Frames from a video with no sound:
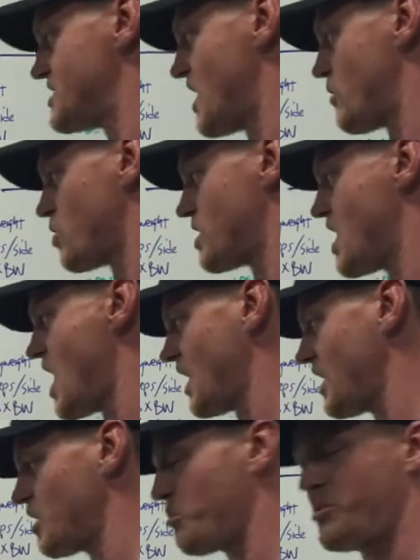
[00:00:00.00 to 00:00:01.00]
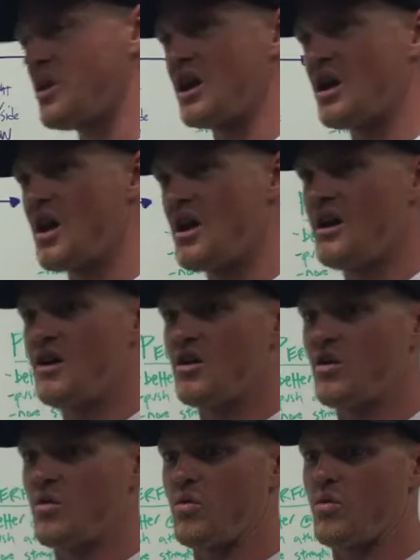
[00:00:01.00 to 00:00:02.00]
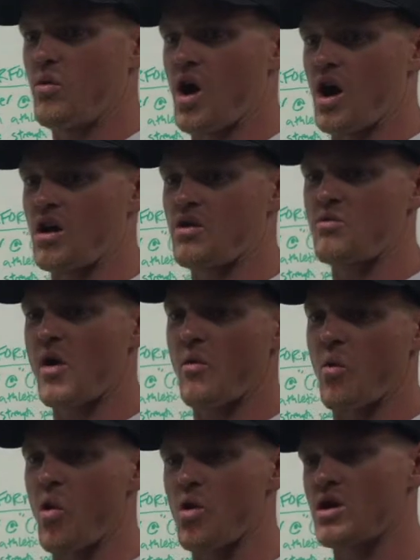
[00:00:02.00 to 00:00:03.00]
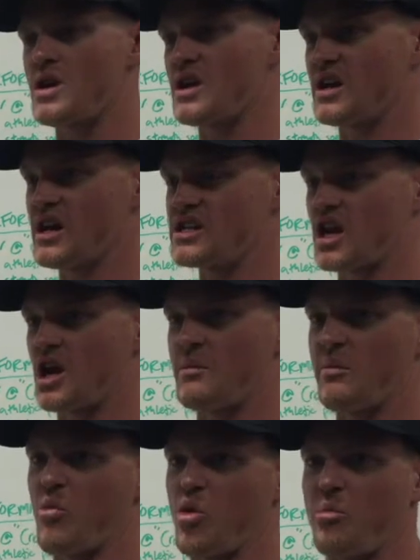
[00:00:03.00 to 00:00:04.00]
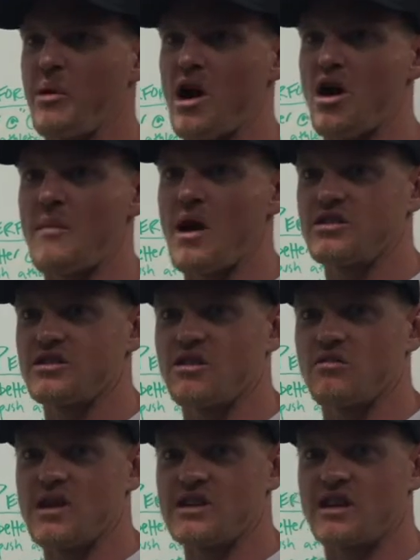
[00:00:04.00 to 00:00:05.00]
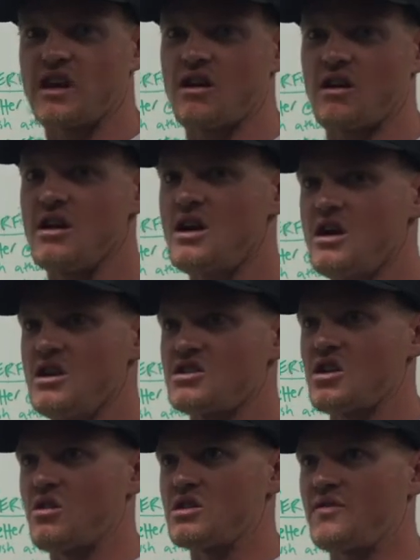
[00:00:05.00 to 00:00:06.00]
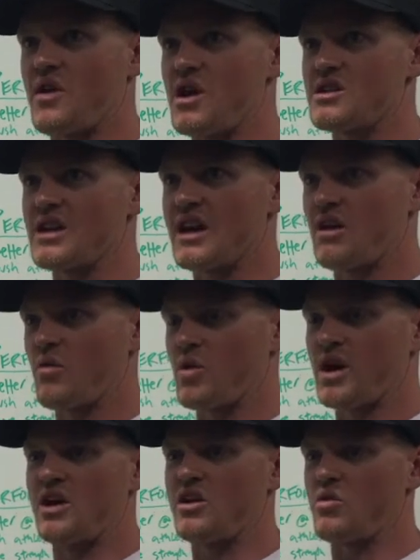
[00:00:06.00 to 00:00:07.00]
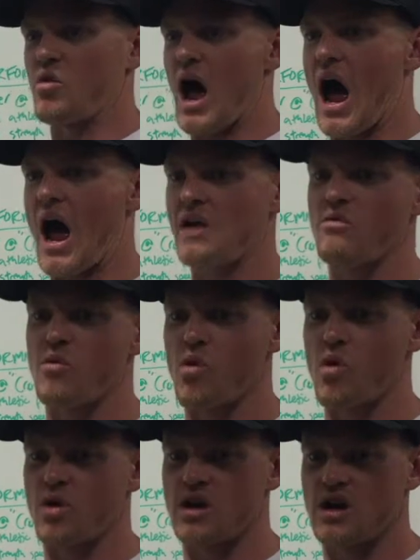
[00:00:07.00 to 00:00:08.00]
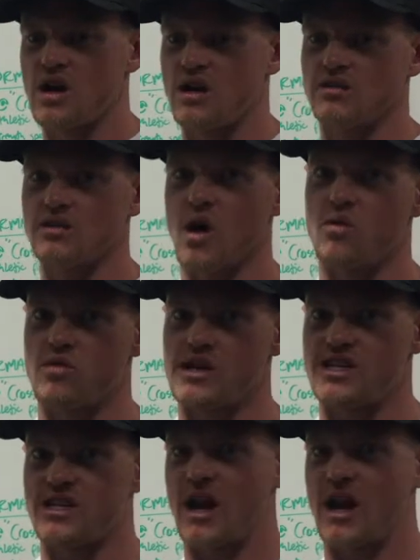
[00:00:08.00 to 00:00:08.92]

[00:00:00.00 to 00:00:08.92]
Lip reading: is that we're not going to put, our reward is going to be more paramount to the risk here. So as far as like, we're going to do high reward, low risk